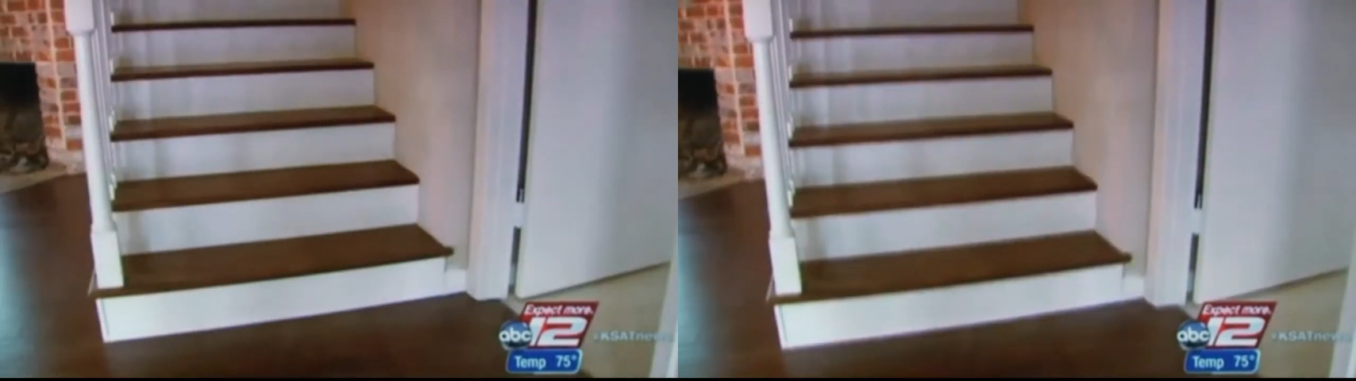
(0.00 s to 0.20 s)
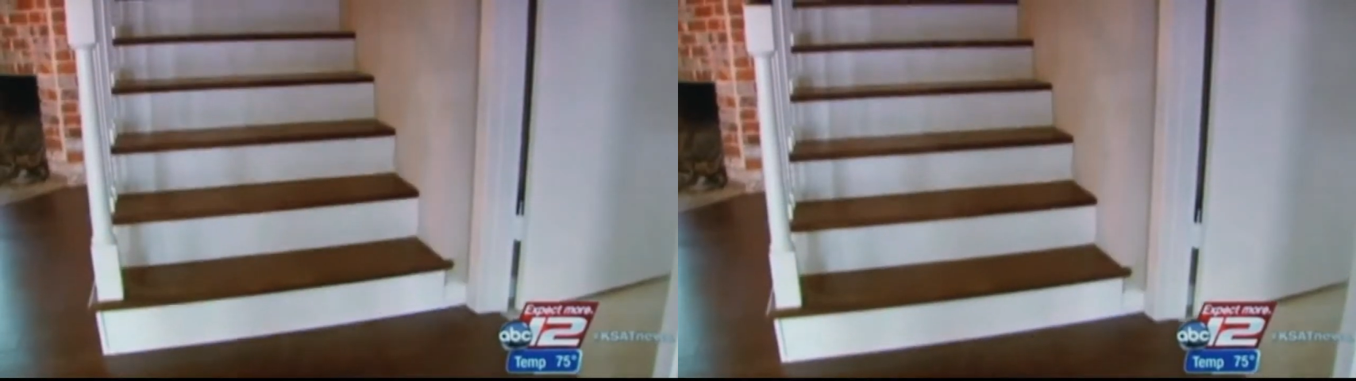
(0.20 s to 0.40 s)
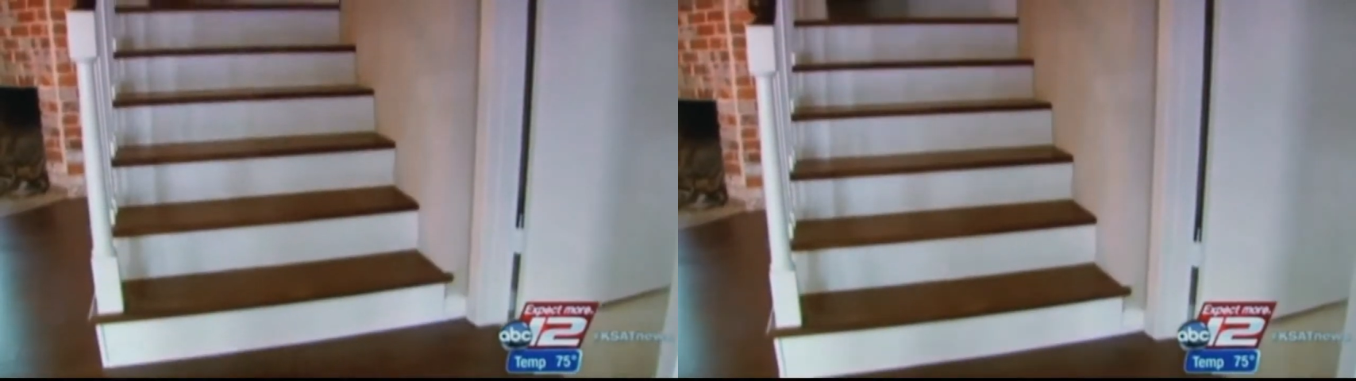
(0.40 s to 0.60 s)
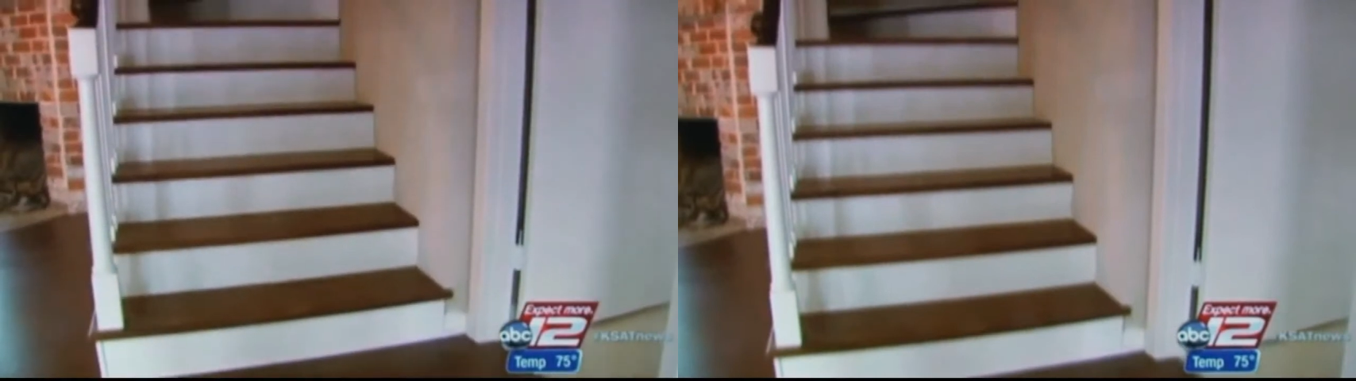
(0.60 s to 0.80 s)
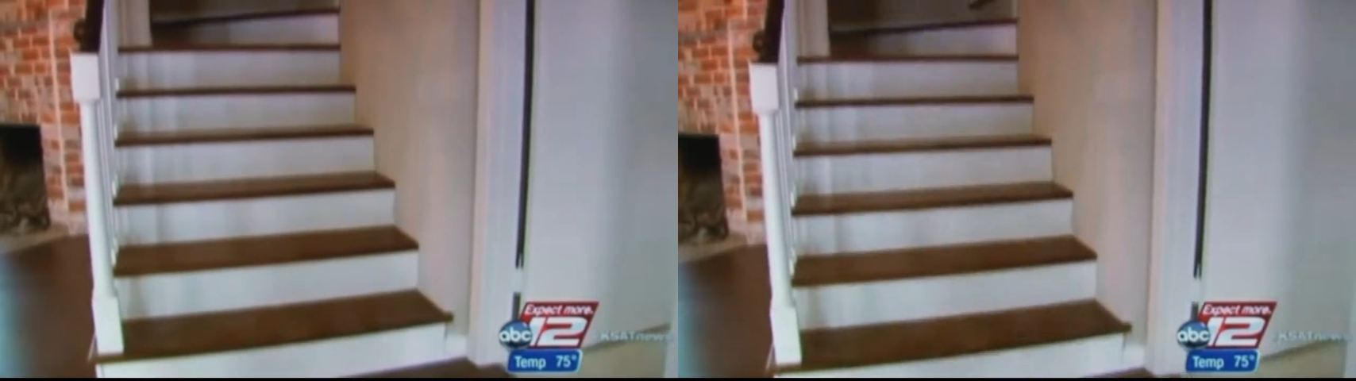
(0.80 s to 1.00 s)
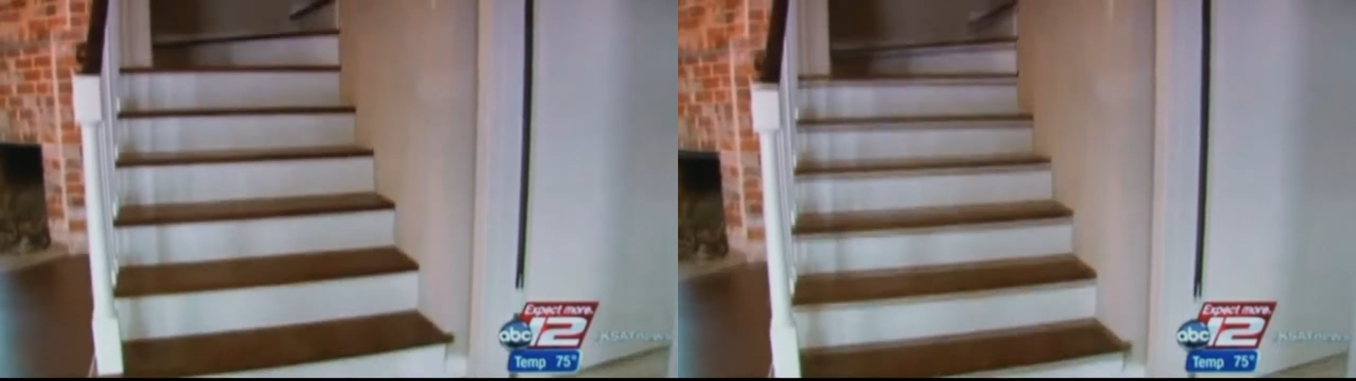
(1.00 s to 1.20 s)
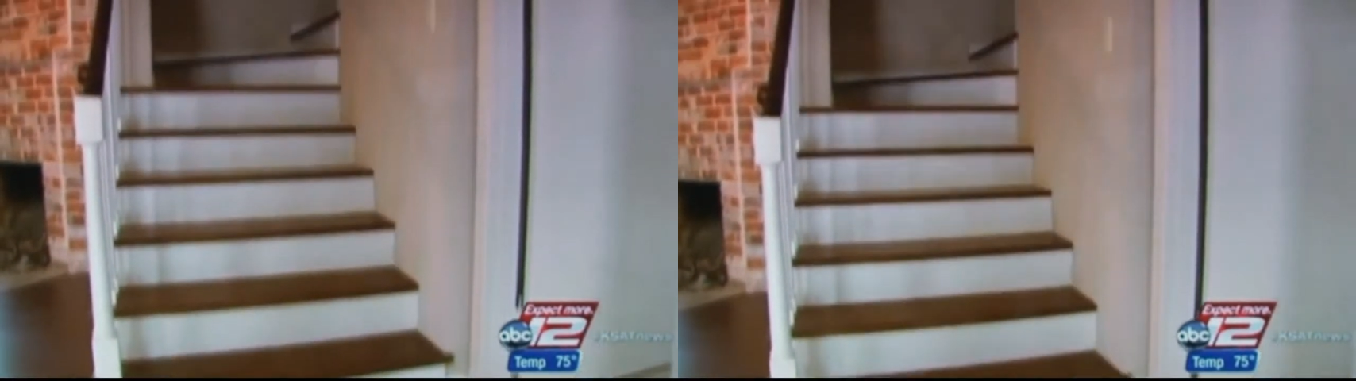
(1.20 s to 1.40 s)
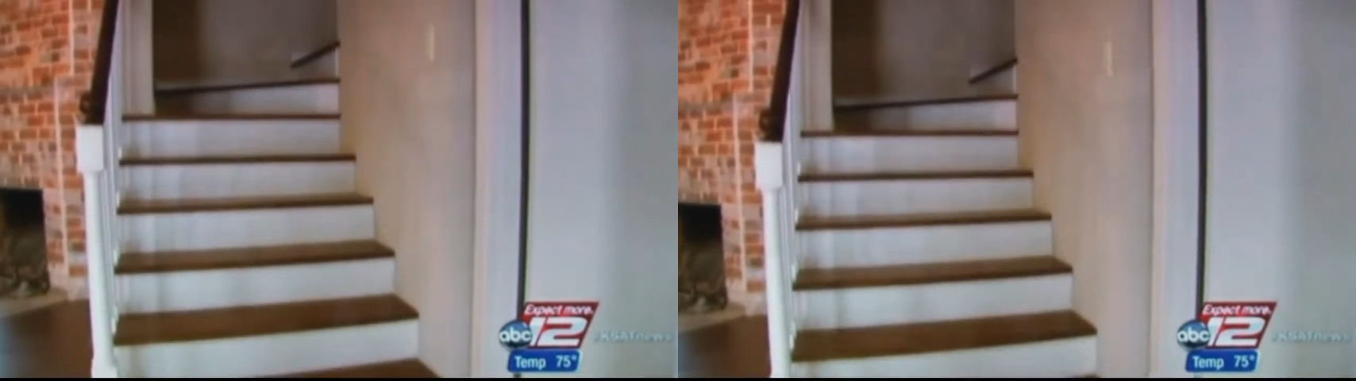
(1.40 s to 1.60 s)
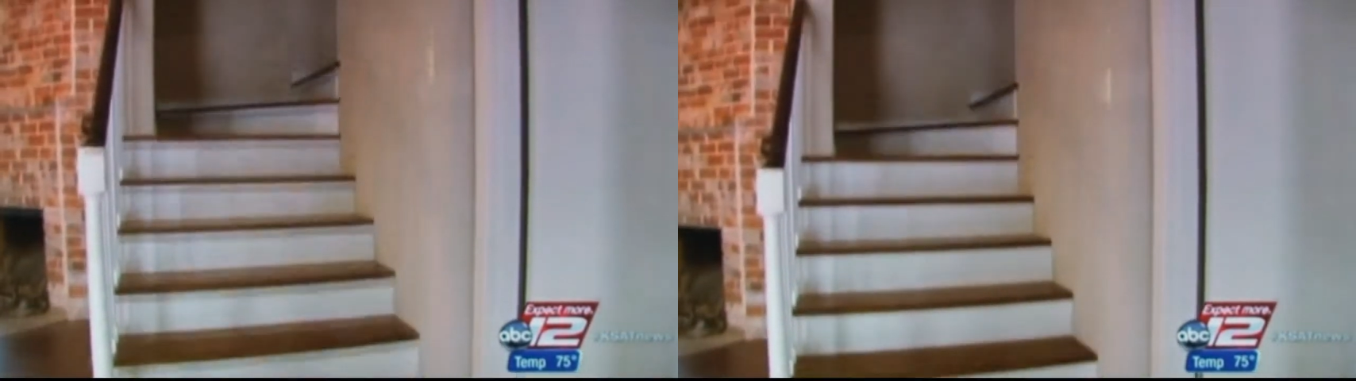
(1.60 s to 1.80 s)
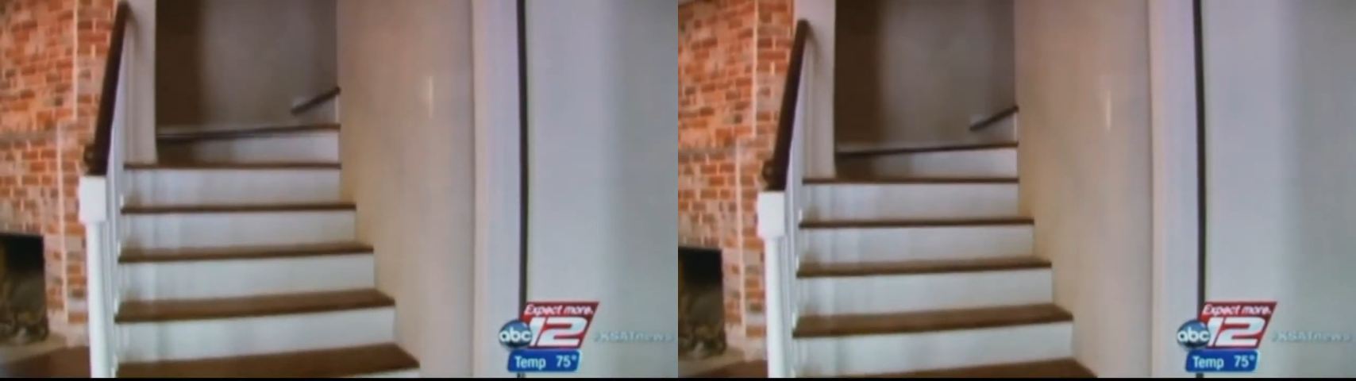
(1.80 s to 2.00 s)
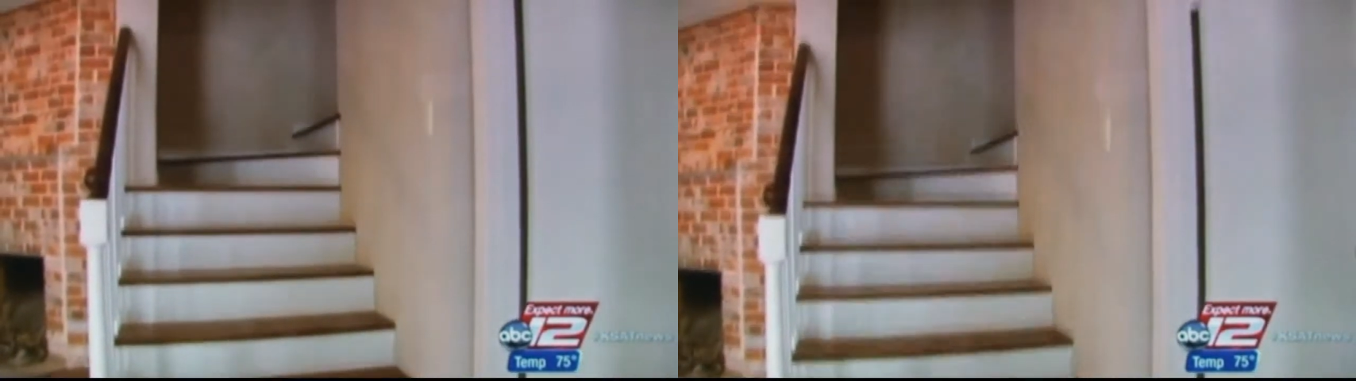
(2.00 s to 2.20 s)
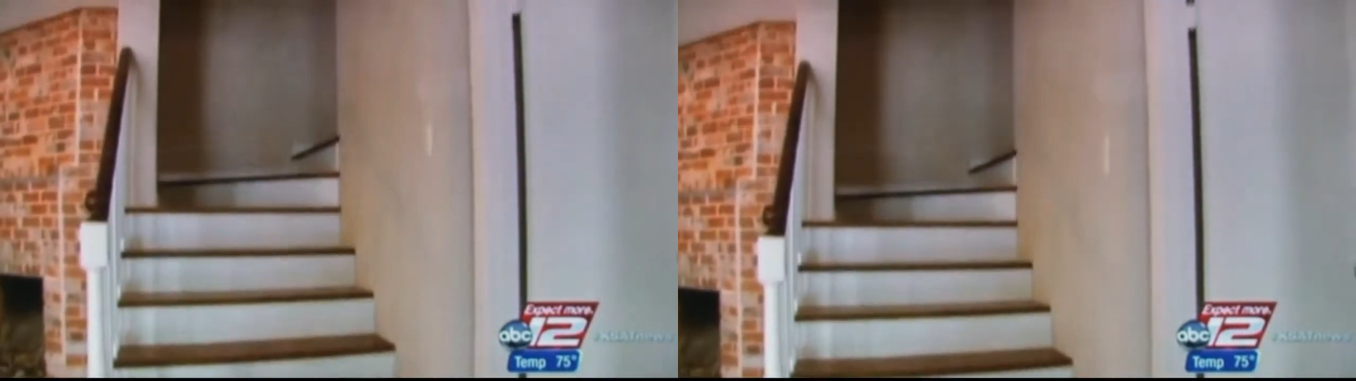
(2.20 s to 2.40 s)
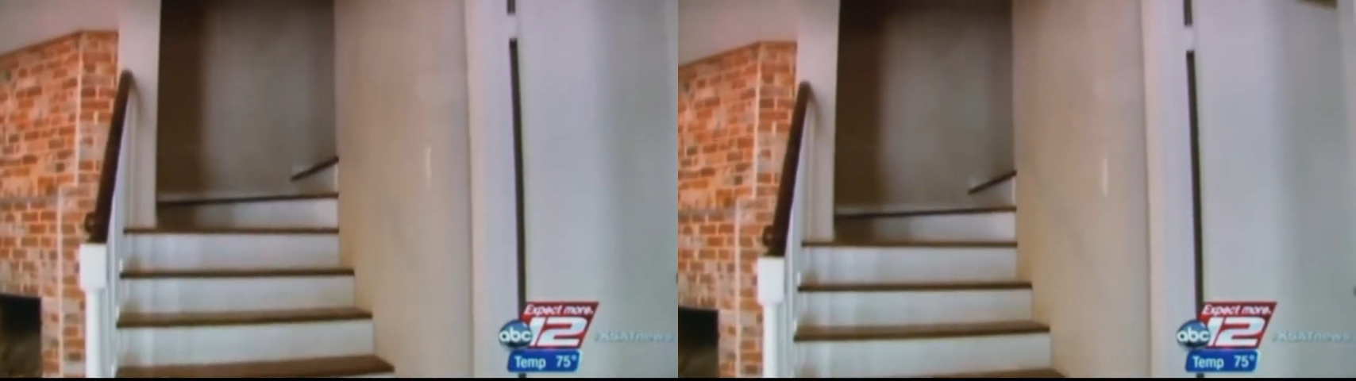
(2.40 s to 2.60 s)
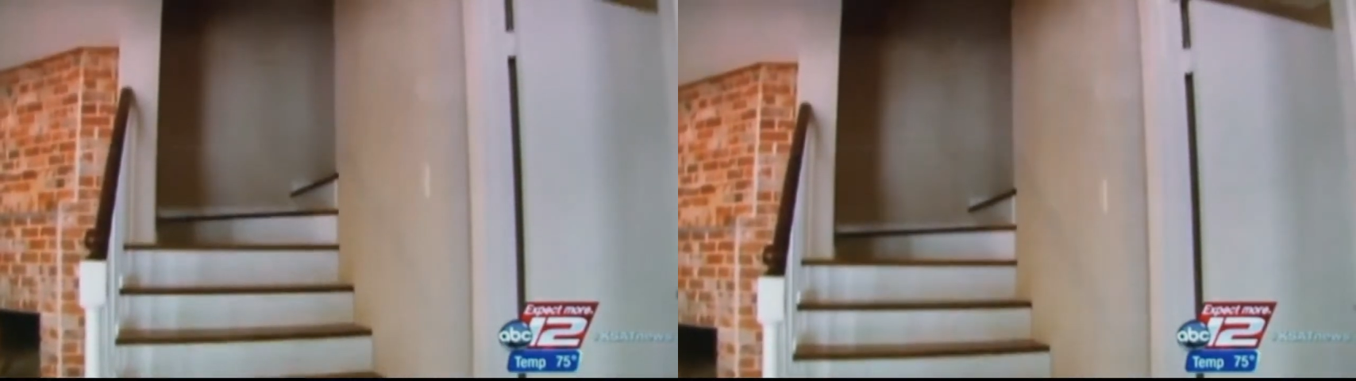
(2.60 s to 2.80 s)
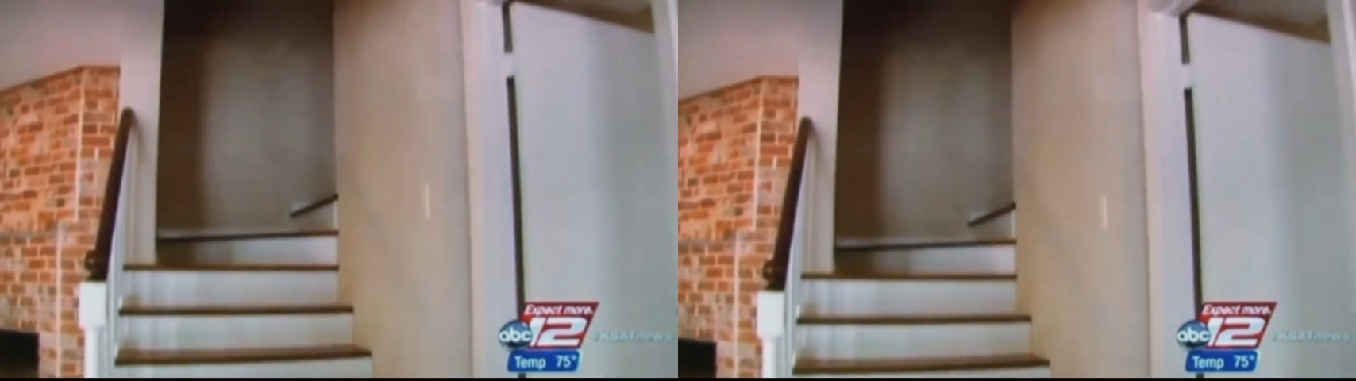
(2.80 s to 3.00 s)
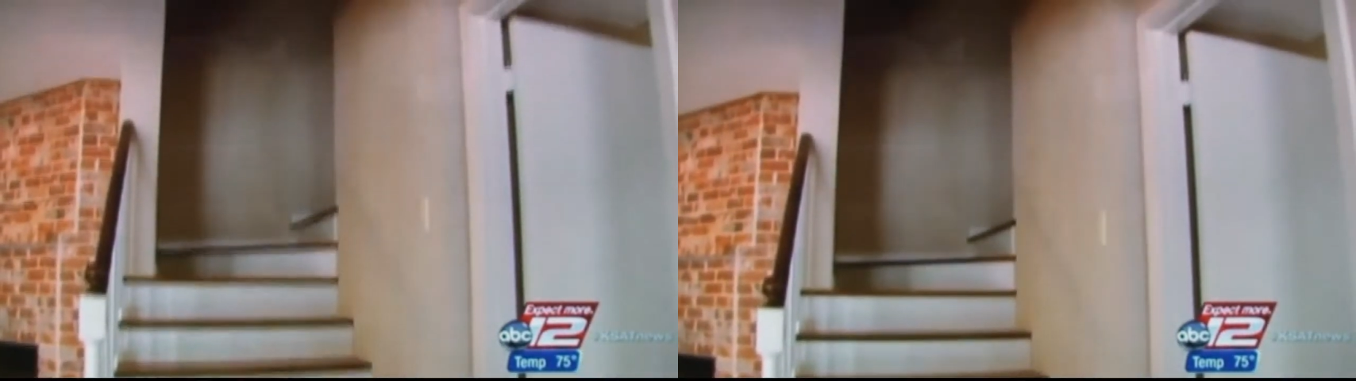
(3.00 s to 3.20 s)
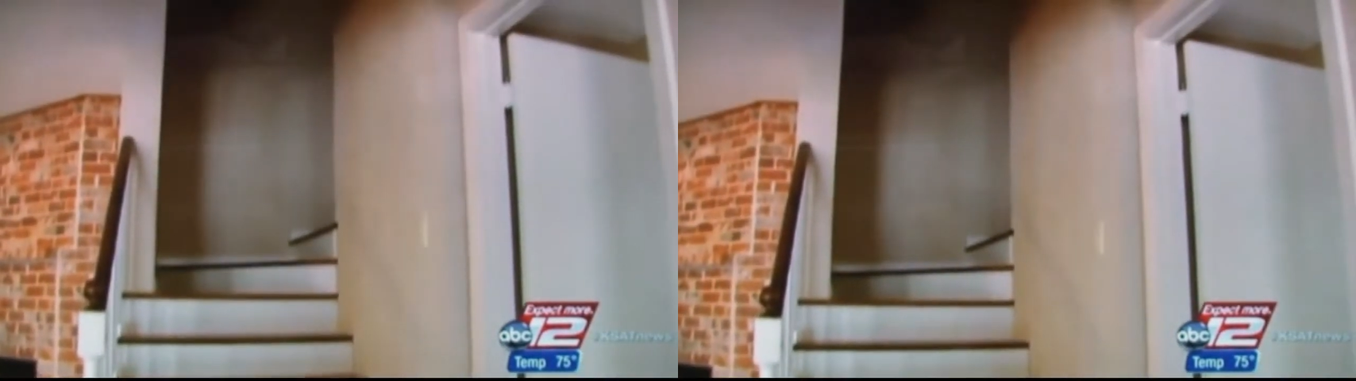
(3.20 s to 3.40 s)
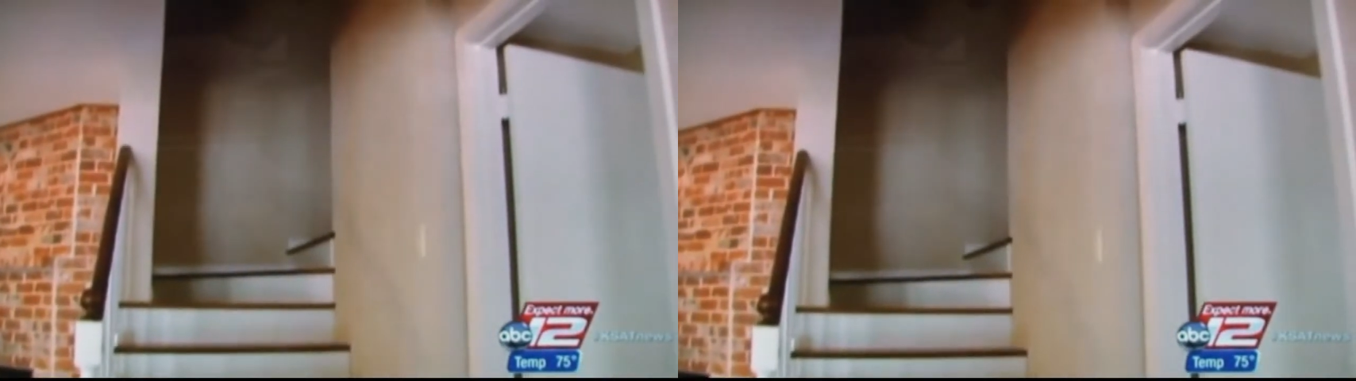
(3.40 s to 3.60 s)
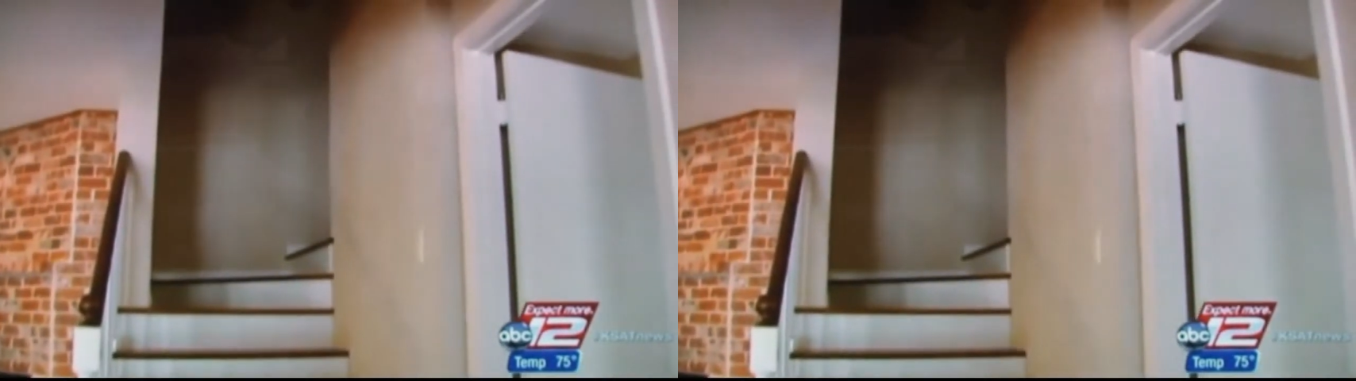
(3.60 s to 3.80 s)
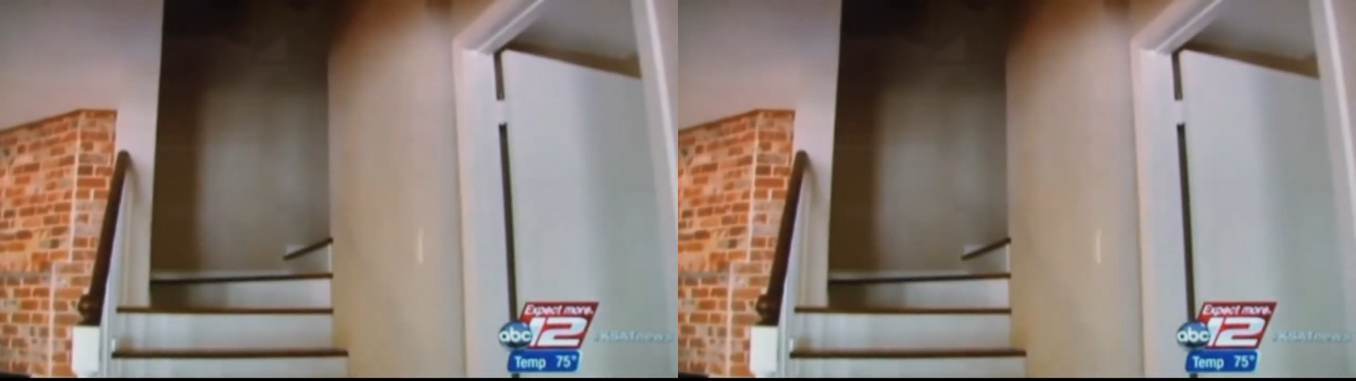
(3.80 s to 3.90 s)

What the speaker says: Nobody's mouth can be seen.